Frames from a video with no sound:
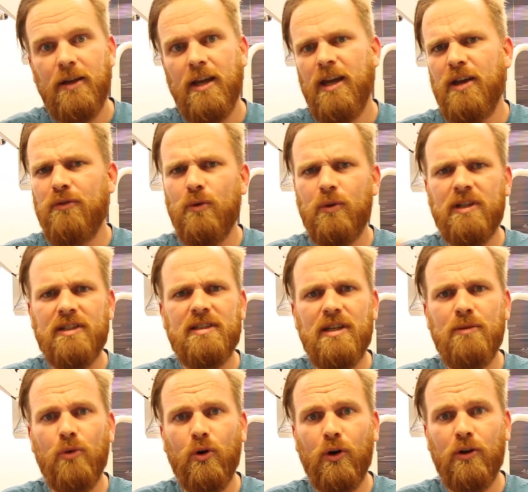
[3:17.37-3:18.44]
If you want to see
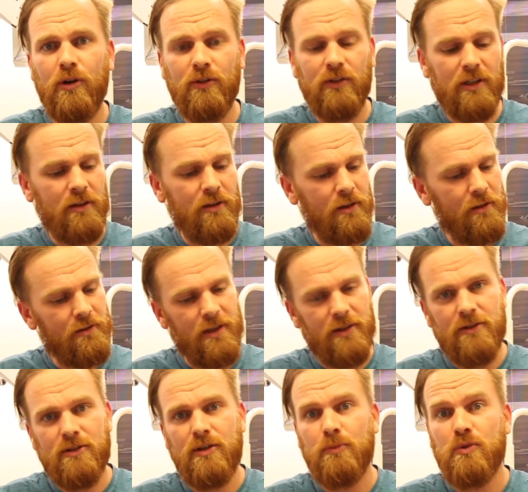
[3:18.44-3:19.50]
more content, then
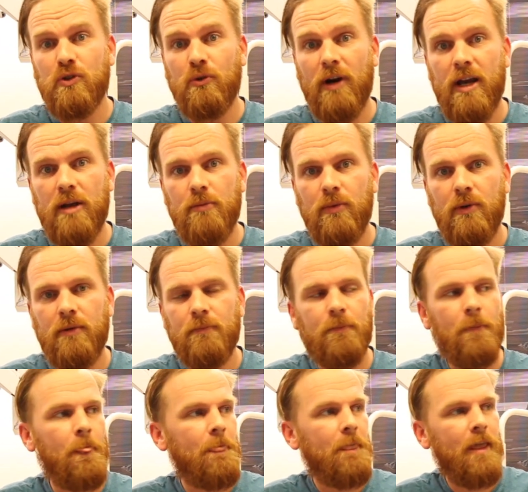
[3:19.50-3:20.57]
subscribe.
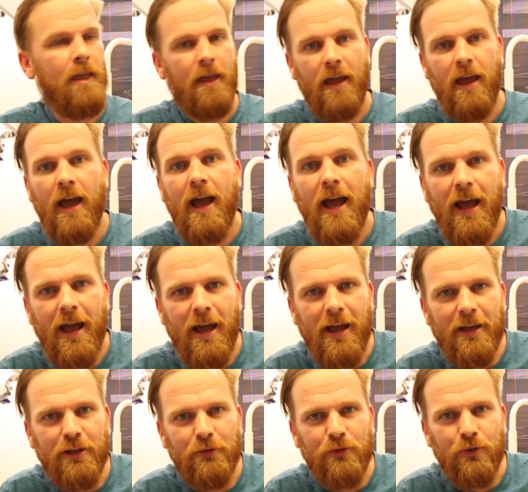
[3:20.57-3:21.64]

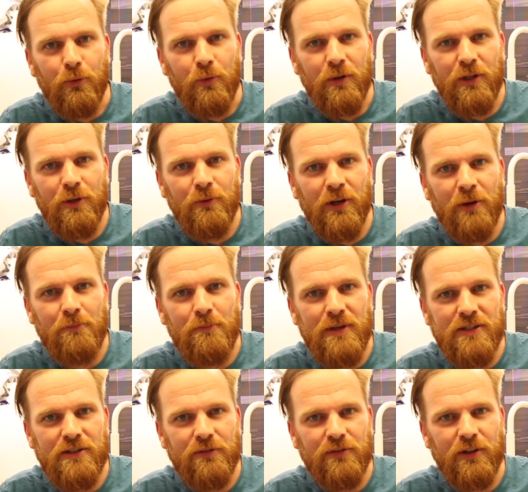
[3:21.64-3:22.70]
And if you really want to
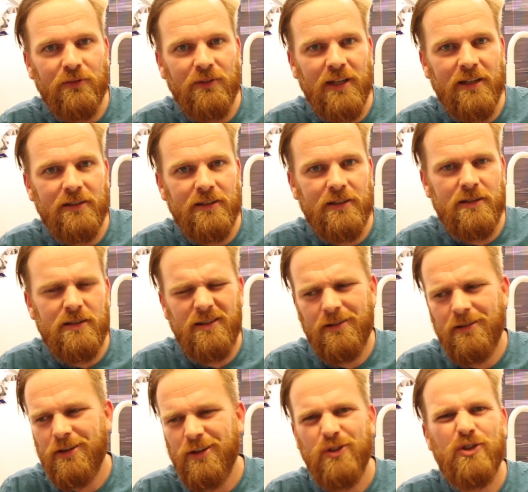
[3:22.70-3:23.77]
piss off some dentist,
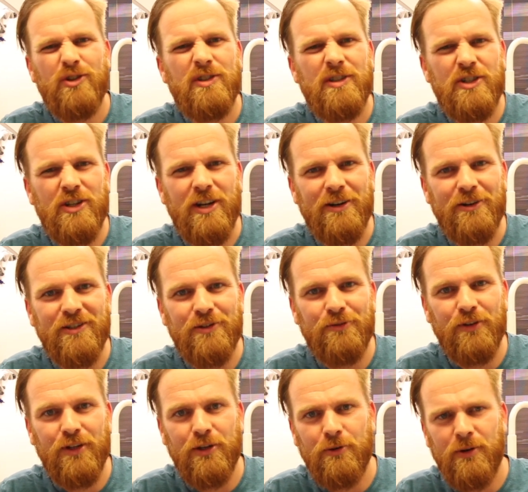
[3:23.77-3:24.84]
just share this
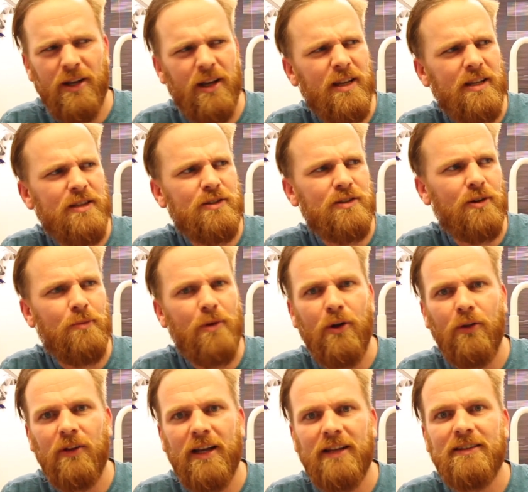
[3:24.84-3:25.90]
video in some
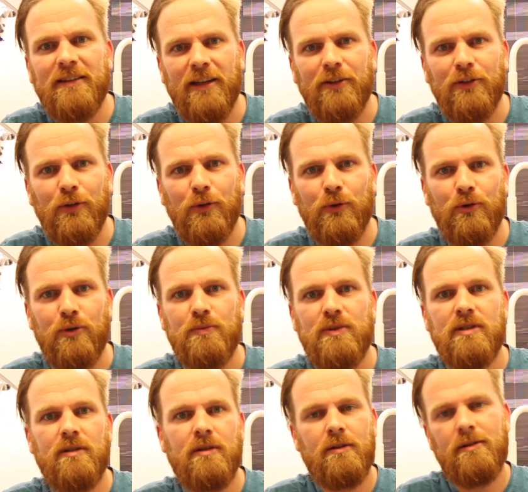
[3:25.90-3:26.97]
online dental groups.
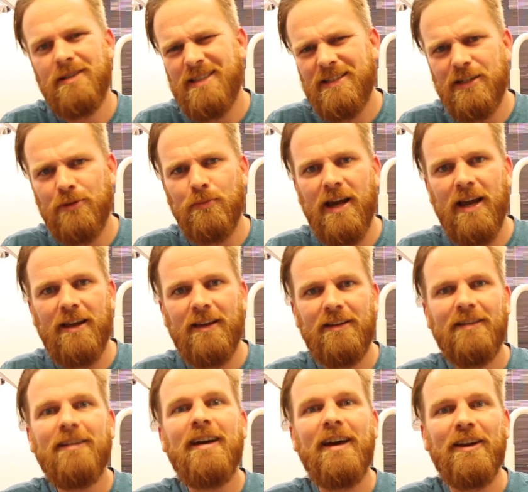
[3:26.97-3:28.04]
Sit
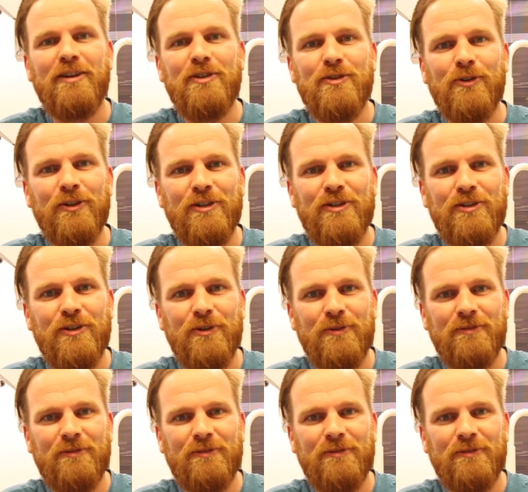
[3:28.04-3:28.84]
back and enjoy the show.